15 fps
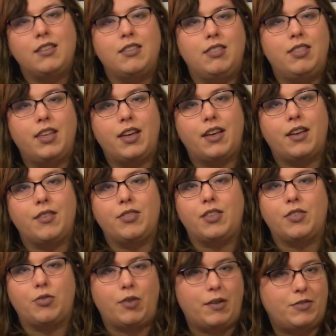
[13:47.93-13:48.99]

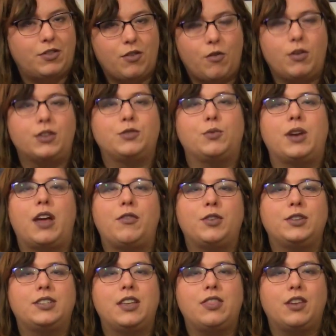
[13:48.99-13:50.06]
the thrift stores, whatever
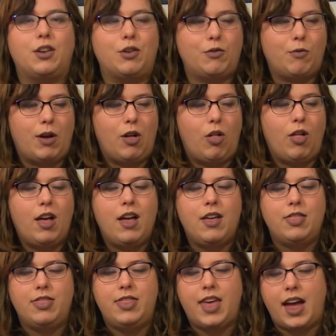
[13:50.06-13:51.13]
is in the Goodwill
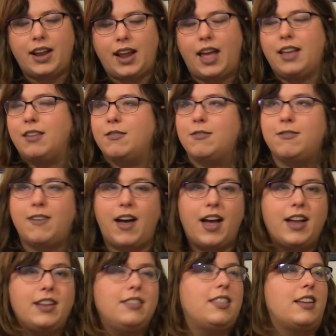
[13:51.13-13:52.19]
that I can
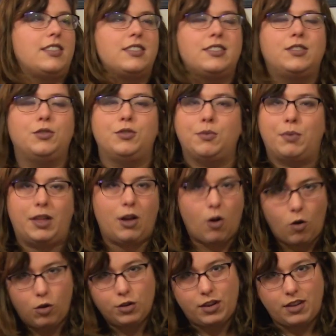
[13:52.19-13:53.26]
find that's suitably
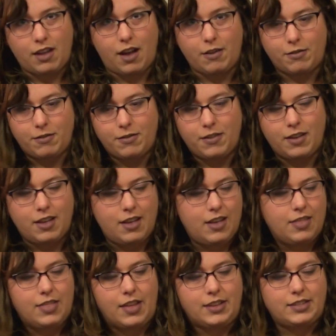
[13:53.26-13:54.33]
old enough,
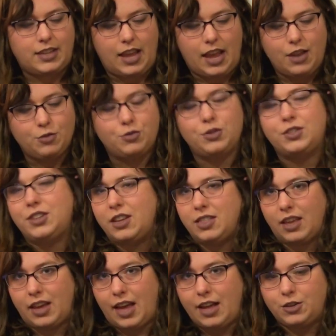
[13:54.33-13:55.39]
that's interesting,
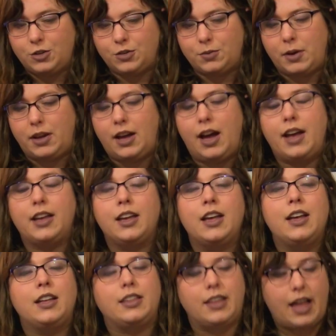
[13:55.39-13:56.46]
that catches my eye.
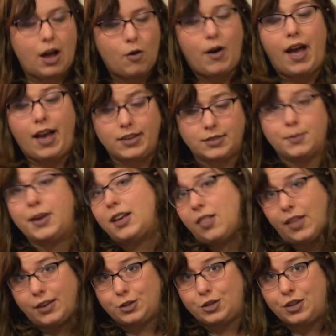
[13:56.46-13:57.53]
Now, as my
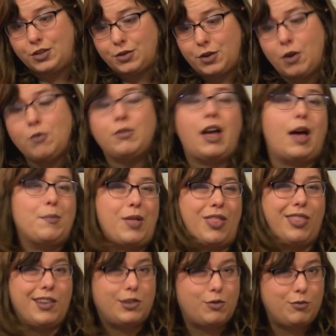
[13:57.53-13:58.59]
collection has grown, I'm a
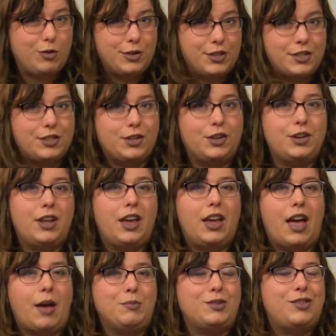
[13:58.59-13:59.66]
little more
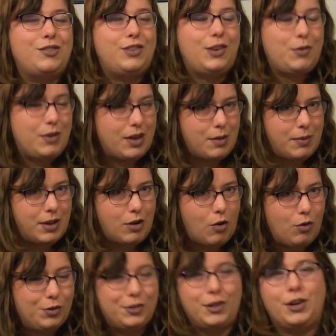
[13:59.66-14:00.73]
discerning. I'm skewing a bit
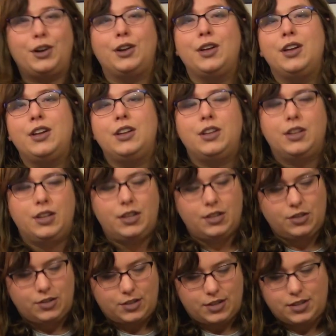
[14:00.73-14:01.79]
older,
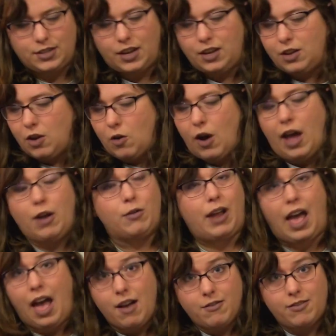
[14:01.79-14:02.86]
just because I know I don't
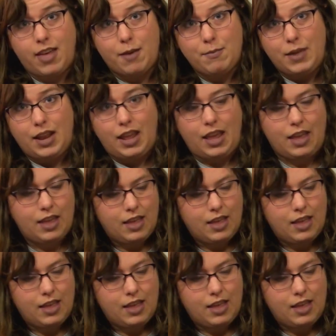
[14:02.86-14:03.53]
have that many.